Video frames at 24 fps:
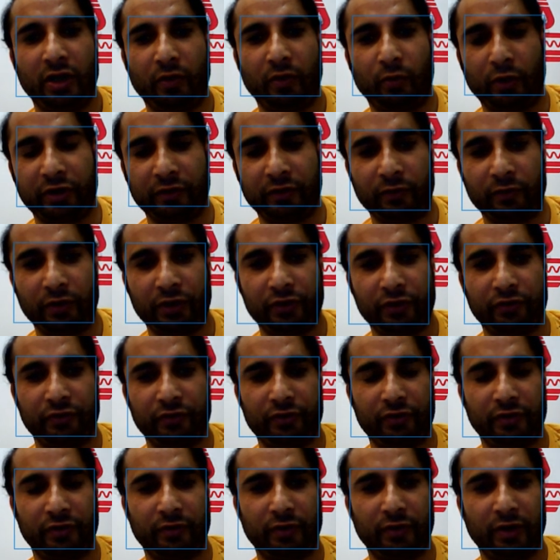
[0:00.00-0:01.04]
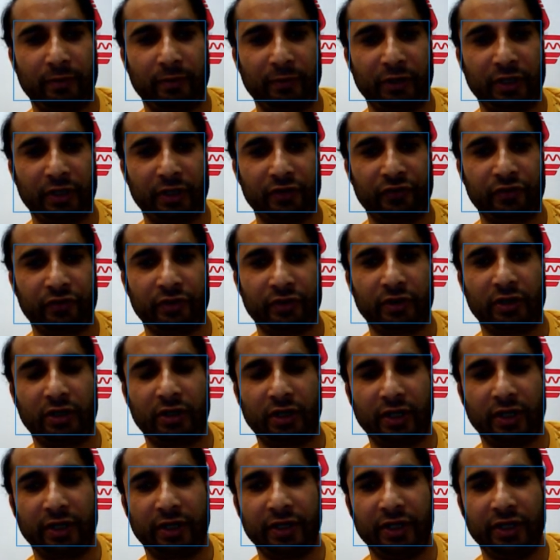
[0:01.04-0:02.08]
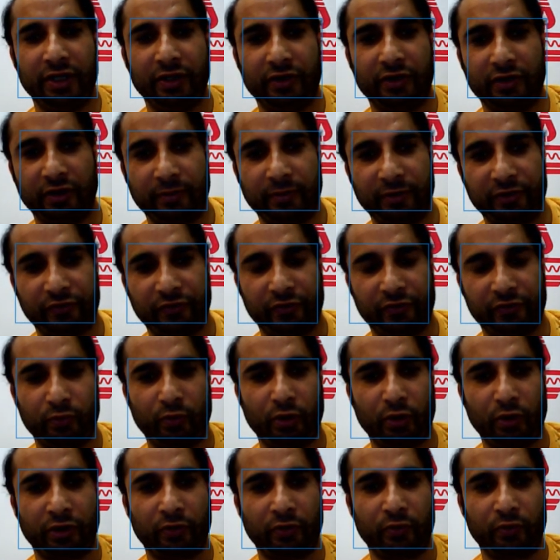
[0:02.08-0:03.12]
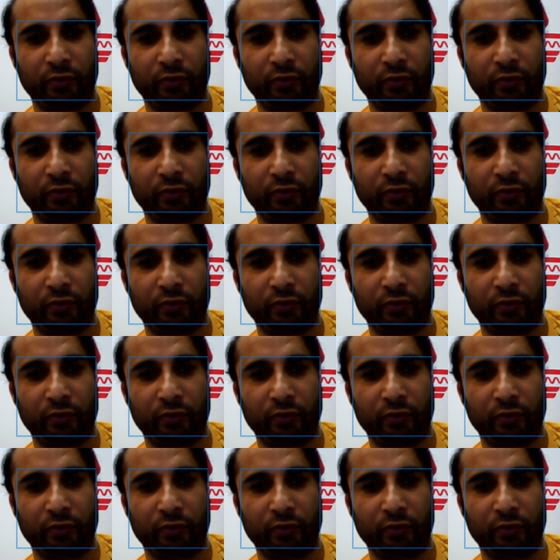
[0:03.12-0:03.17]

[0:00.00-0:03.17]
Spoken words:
whatever the application or any database you want